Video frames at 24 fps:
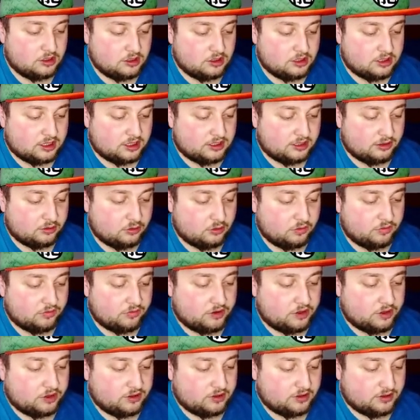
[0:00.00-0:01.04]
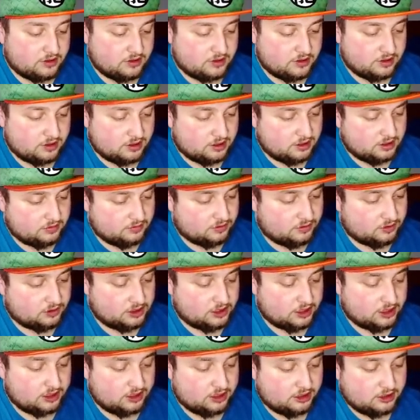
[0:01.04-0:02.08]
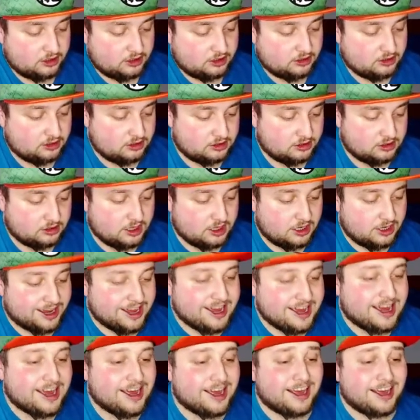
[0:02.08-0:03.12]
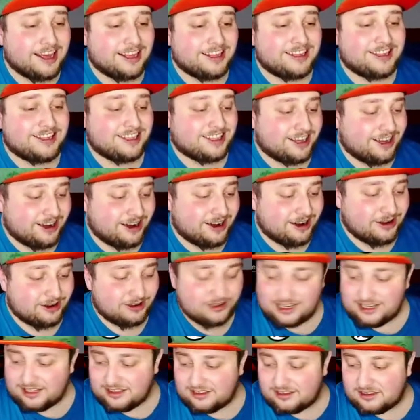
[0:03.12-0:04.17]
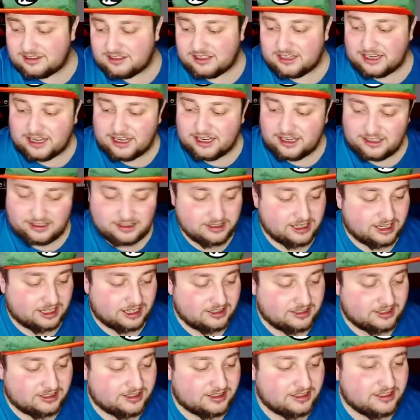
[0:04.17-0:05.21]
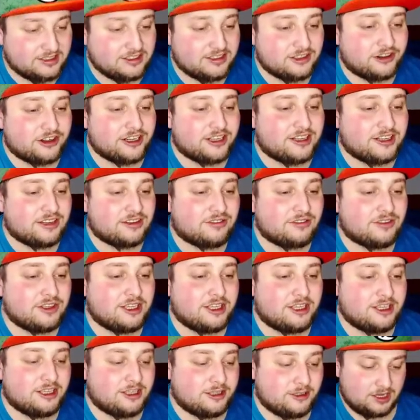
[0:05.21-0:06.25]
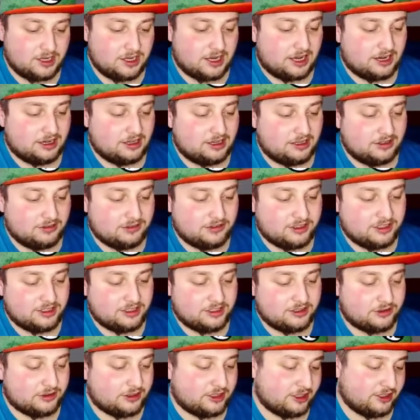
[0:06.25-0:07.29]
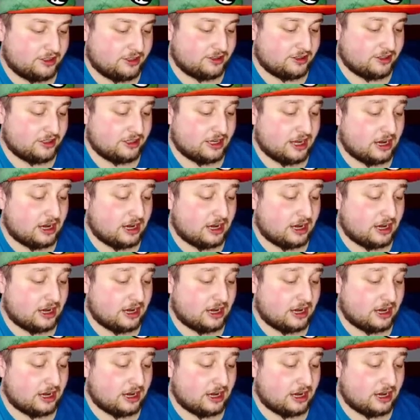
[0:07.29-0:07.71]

Got a reverse uh, Volcanion. And yo, that's nice. Got the Cinderace V. I love Cinderace.